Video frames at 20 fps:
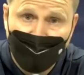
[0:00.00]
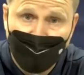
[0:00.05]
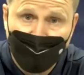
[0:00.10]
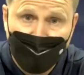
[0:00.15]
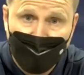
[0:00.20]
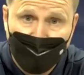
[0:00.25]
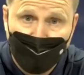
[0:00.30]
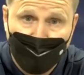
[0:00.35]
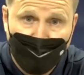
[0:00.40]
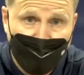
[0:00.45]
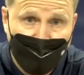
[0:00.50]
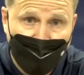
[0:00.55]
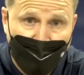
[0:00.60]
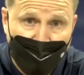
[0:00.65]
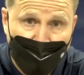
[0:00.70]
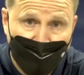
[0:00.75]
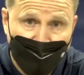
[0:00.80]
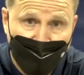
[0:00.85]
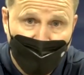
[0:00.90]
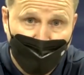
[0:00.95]
the king, man. Why do they
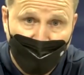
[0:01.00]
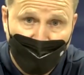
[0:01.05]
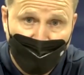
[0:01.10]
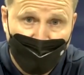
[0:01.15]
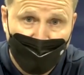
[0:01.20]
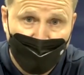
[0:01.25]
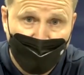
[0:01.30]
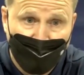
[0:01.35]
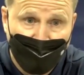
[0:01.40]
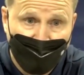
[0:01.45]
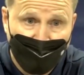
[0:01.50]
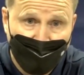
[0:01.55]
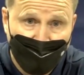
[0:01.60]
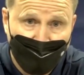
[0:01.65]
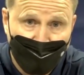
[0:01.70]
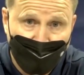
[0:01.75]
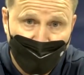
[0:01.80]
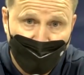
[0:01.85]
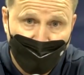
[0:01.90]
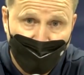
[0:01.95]
have this playing thing?
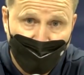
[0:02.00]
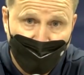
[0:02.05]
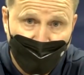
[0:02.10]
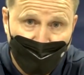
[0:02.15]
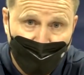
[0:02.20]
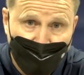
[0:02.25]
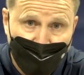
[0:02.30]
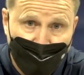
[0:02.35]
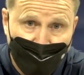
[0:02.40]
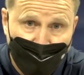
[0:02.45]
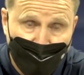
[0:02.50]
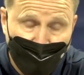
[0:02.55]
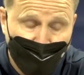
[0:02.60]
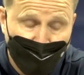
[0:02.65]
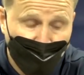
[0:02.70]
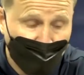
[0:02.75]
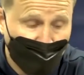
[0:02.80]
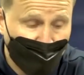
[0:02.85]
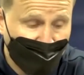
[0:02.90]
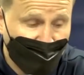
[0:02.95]

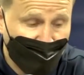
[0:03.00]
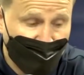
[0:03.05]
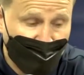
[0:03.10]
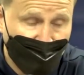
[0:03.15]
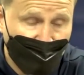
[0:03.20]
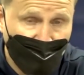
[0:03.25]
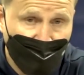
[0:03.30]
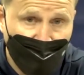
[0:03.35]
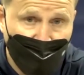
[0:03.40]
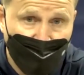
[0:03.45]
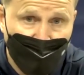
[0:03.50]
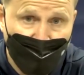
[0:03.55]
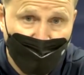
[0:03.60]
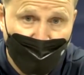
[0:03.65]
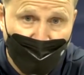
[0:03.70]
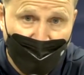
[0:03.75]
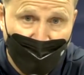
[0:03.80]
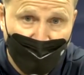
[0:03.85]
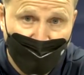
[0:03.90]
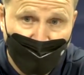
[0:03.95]
Whoever did that, they need to be
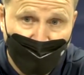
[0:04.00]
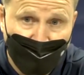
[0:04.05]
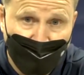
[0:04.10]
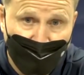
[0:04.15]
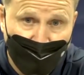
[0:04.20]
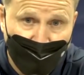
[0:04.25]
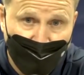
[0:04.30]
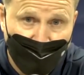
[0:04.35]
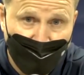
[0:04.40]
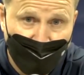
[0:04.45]
fired.